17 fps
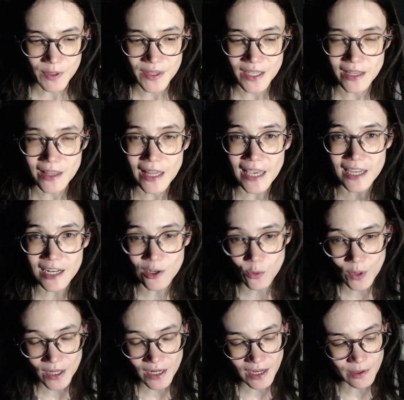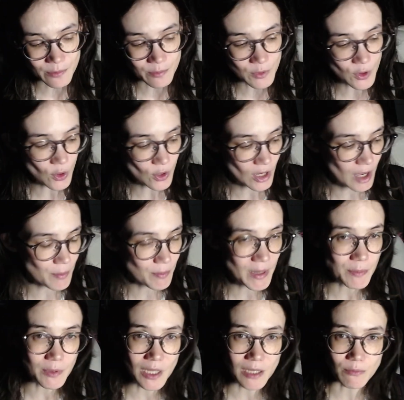But then later when I got up,
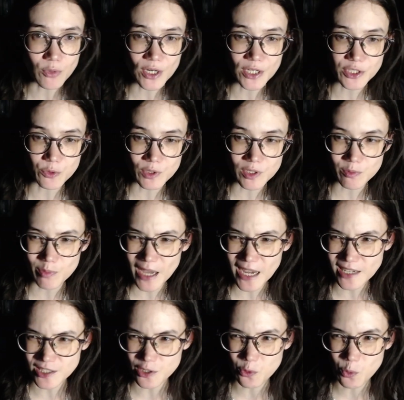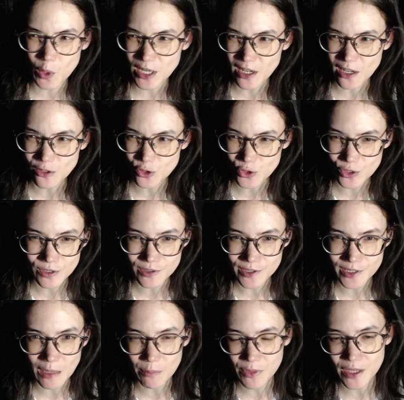my blood pressure was back to 100 and
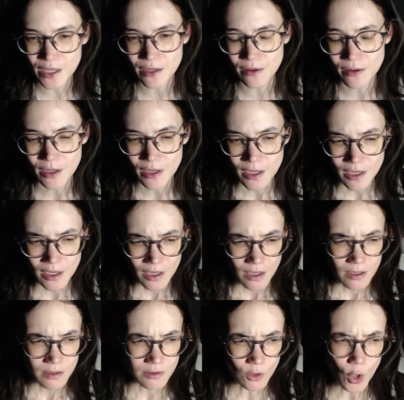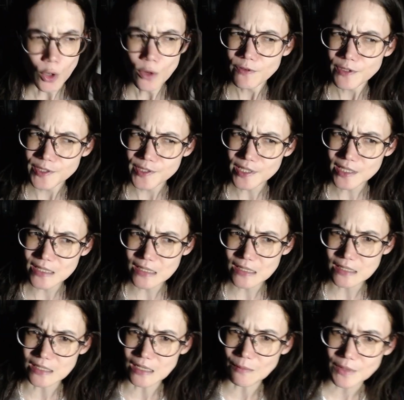something, over
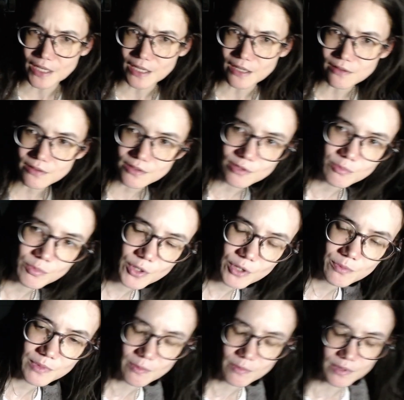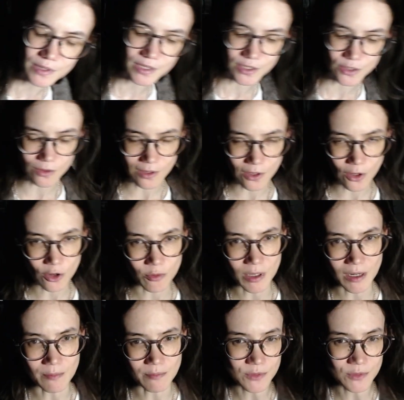60 something, so the bottom number's still low,
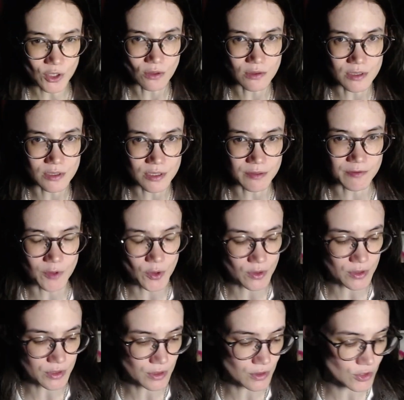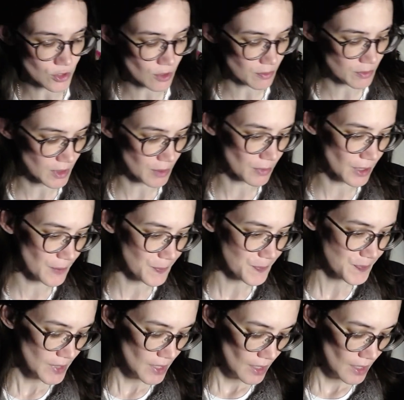but I'm told to focus on the top number.